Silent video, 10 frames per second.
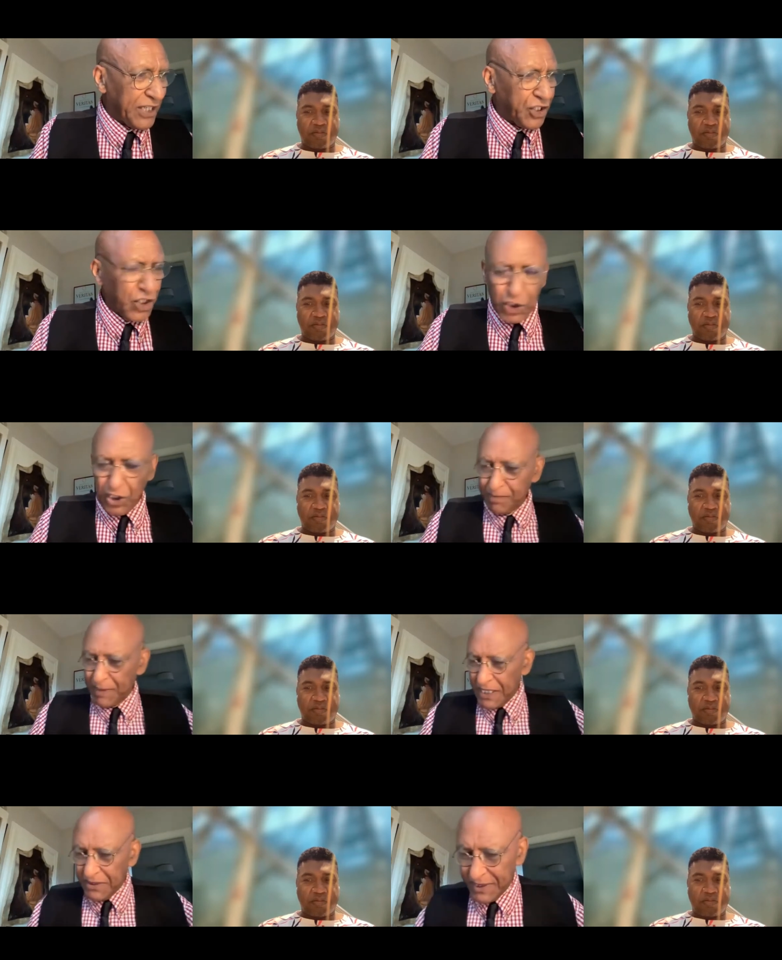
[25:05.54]
Speaker 1: teacher at
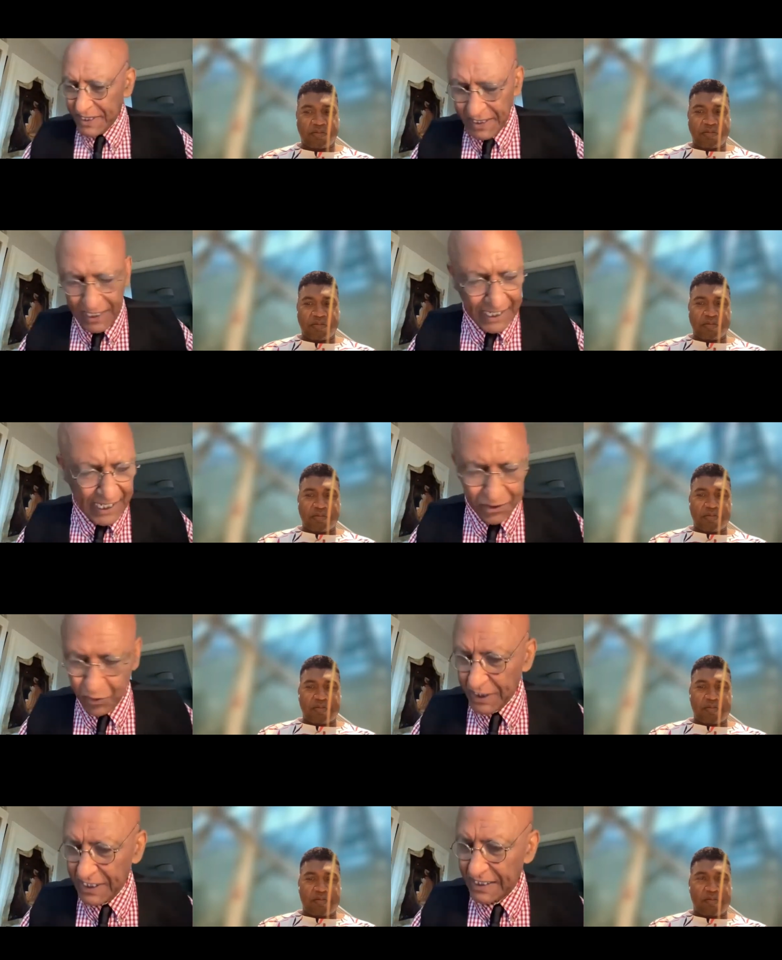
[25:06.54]
Brown. I can't
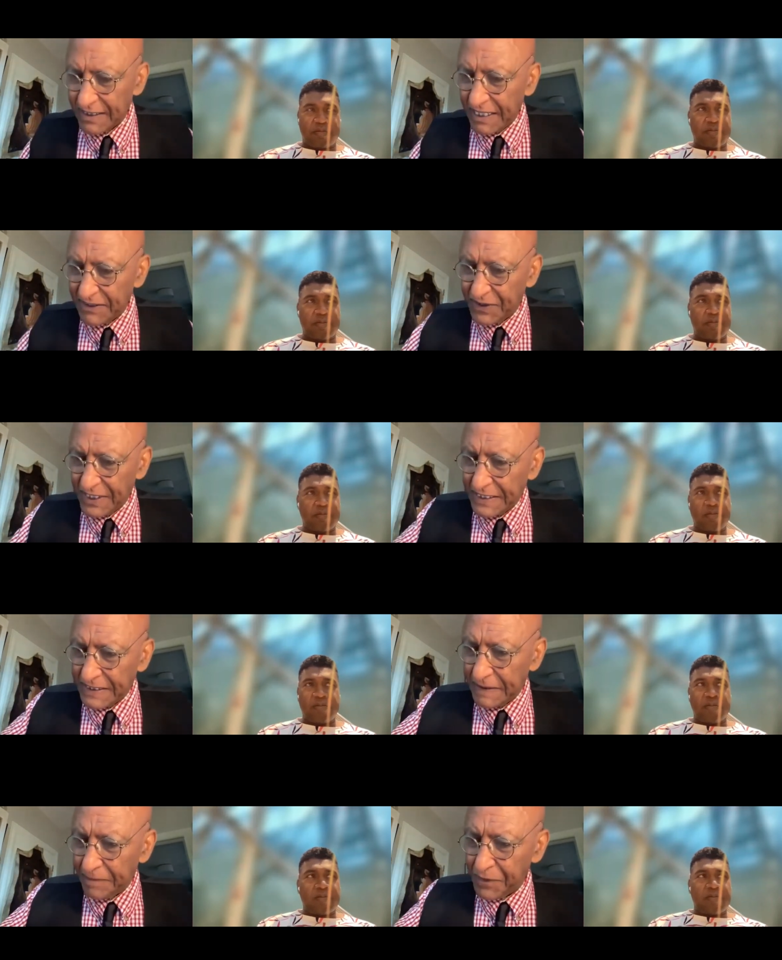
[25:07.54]
wait until I sit
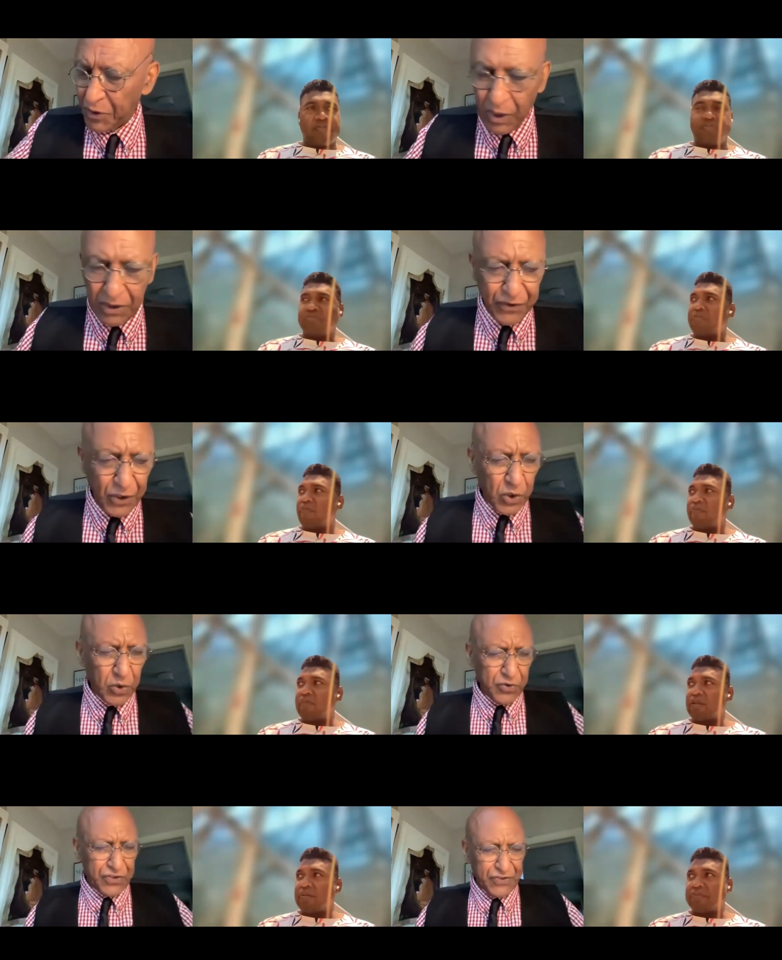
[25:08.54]
um, in one of your
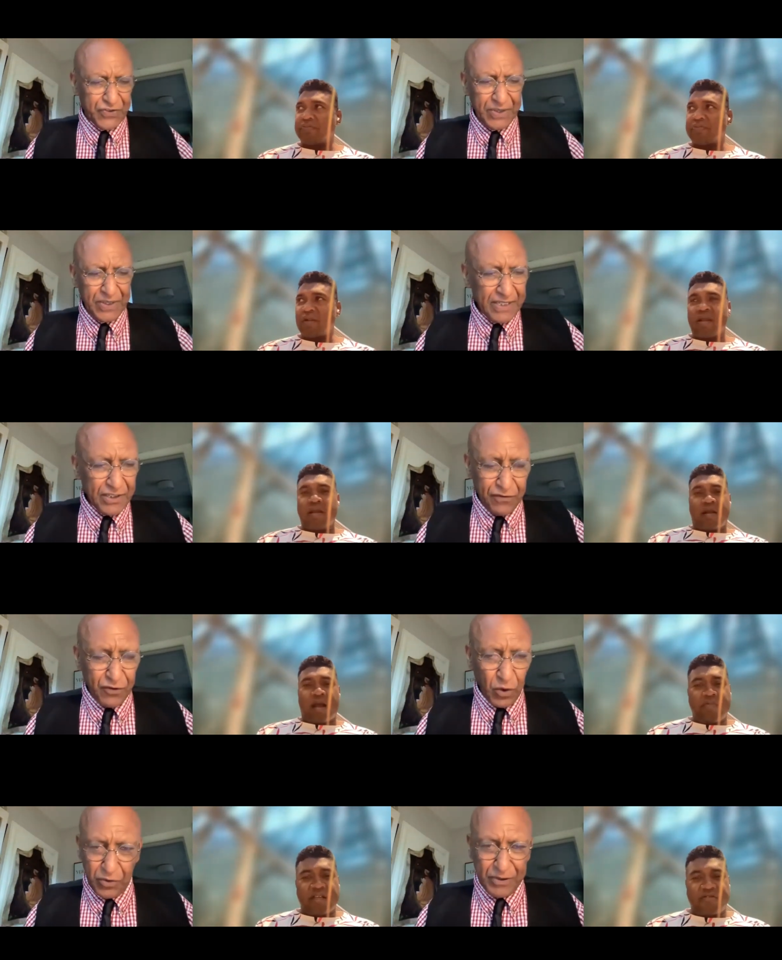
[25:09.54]
courses You've
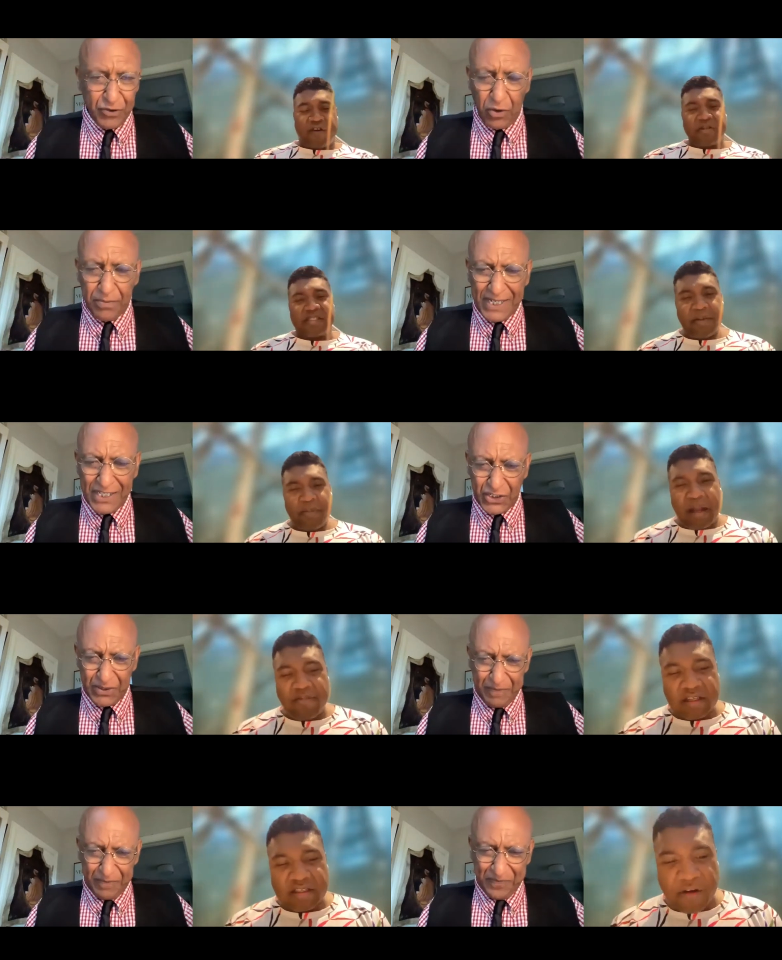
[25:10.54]
I'm just very sim-
Speaker 2: I'm
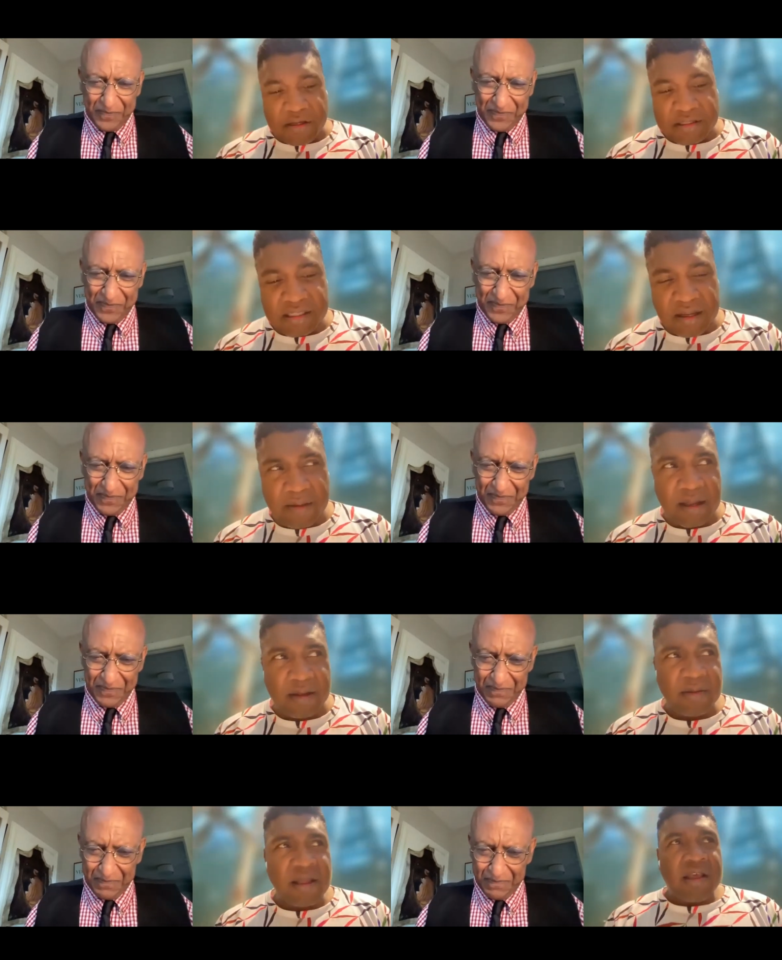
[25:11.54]
just very I'm,
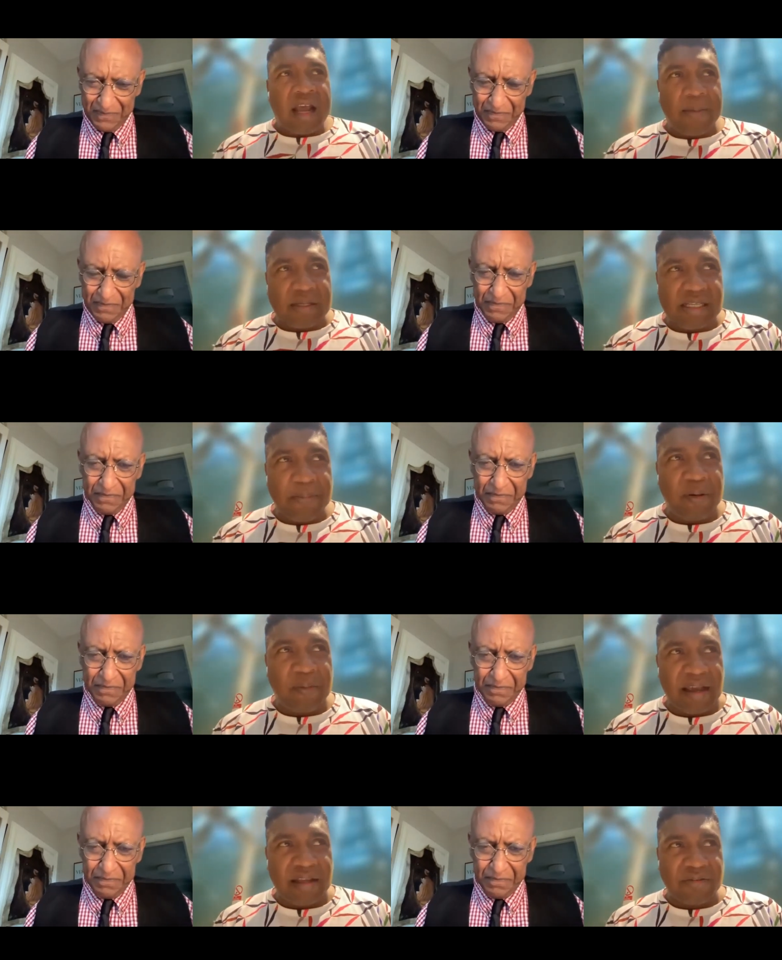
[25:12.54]
I'm, I'm a
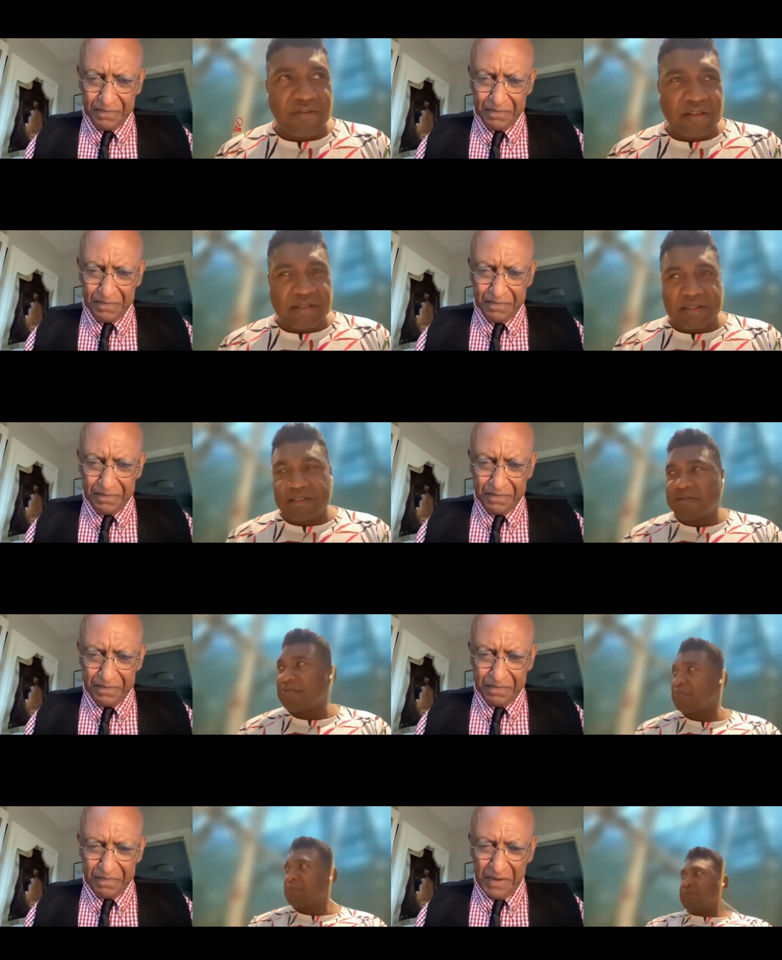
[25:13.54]
simple-minded physicist.
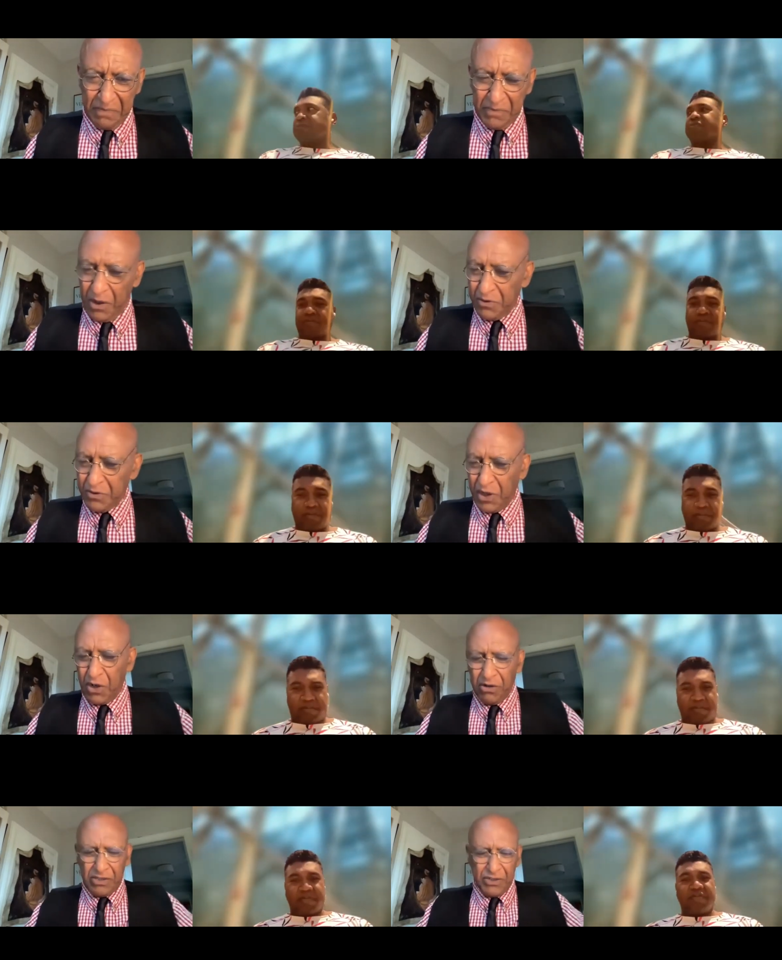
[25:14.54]
Speaker 1: And on the
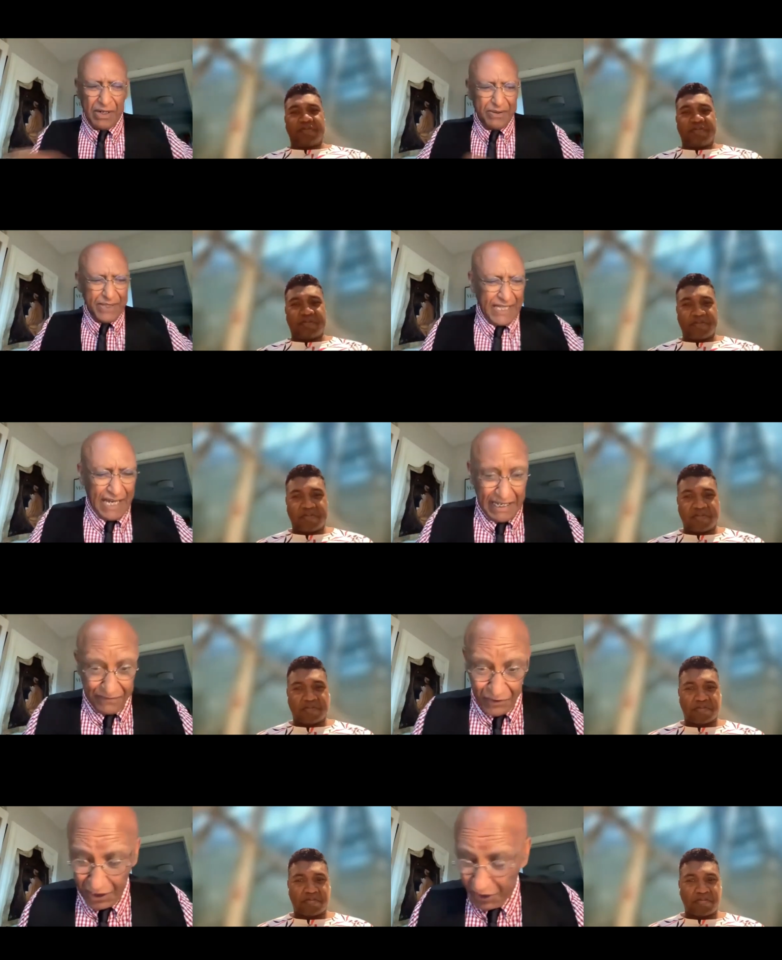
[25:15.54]
contrary, I have
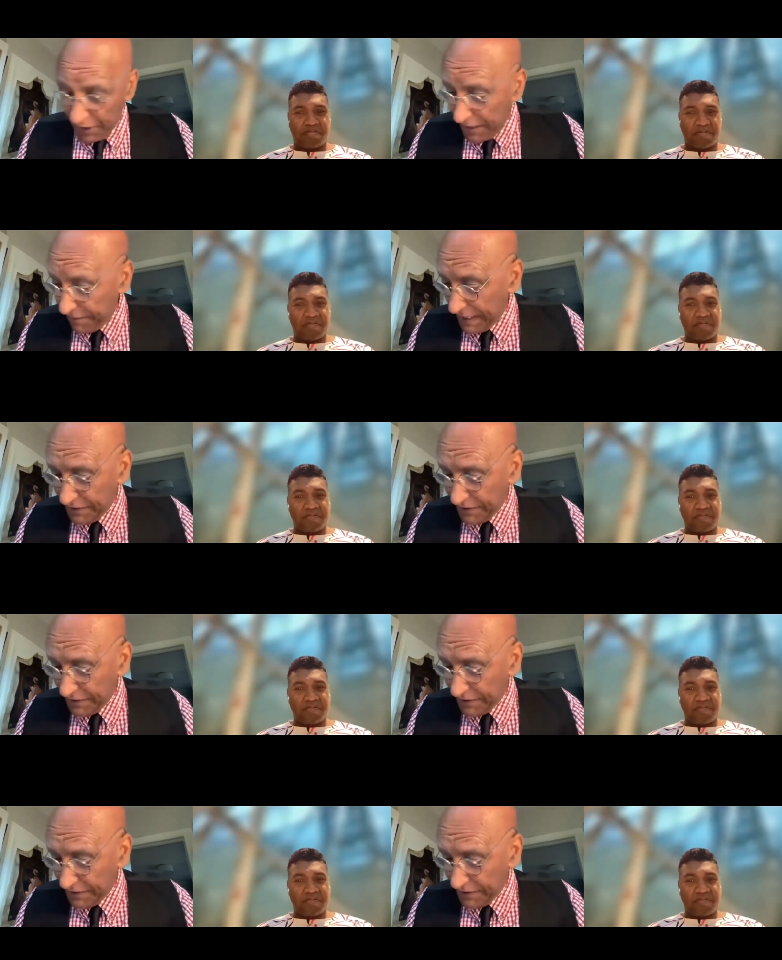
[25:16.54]
seen you giving